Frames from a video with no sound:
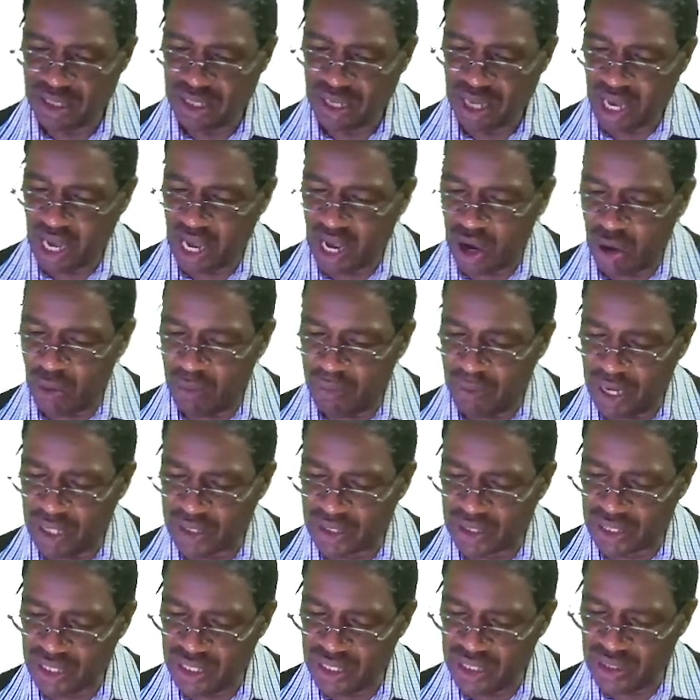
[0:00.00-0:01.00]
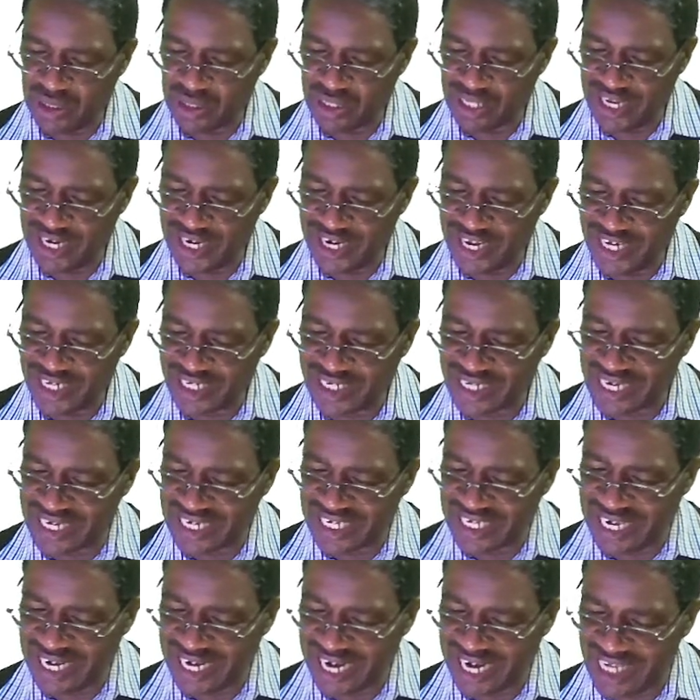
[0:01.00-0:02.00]
How much is the net
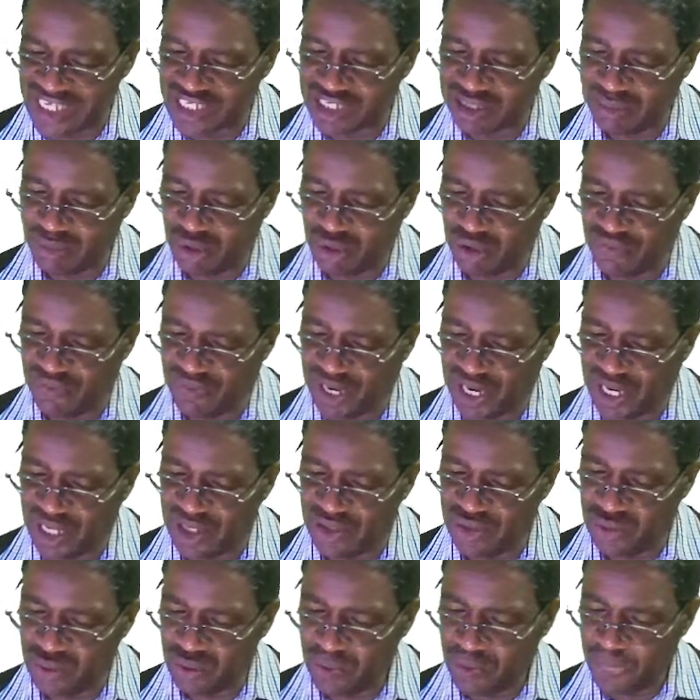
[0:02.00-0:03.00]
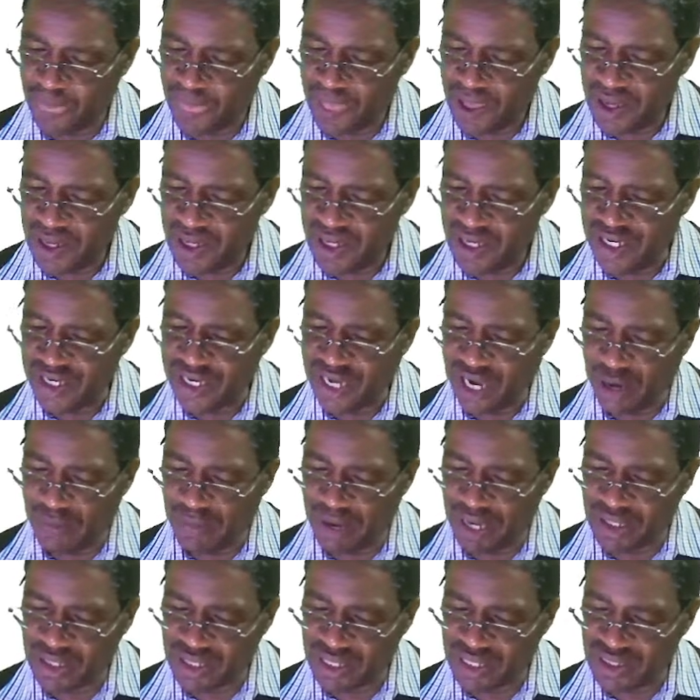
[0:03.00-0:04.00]
realizable value and how
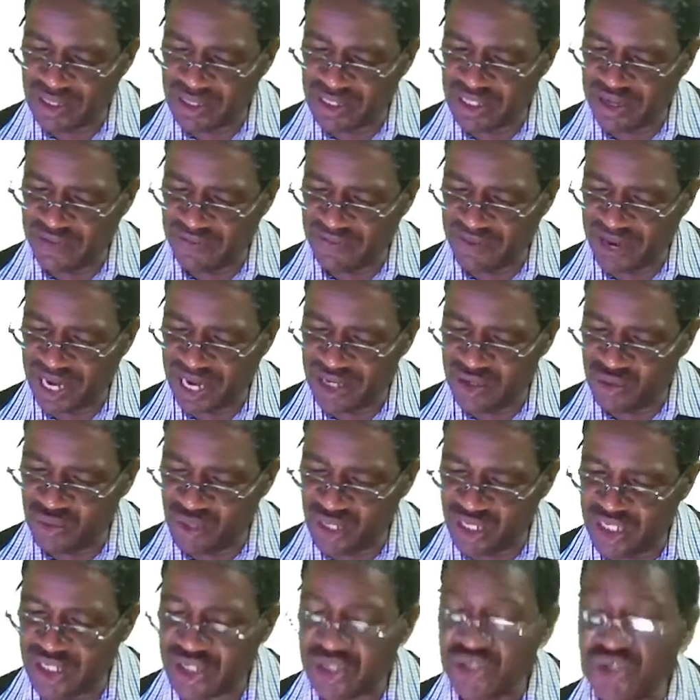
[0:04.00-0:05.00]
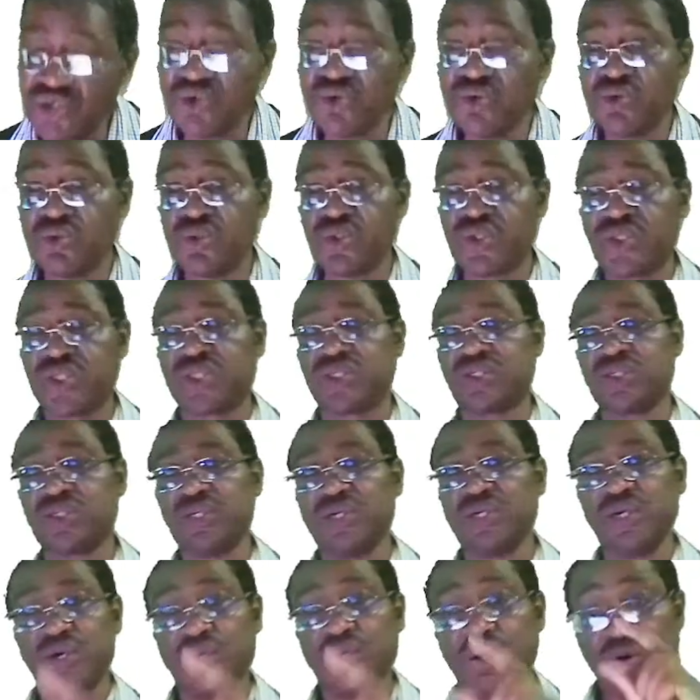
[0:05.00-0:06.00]
much is the value in use
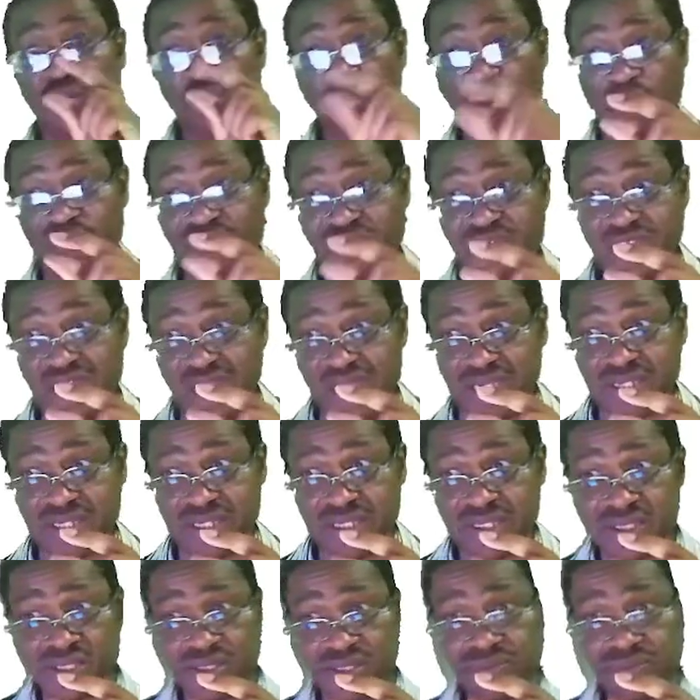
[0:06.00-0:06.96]
of the asset?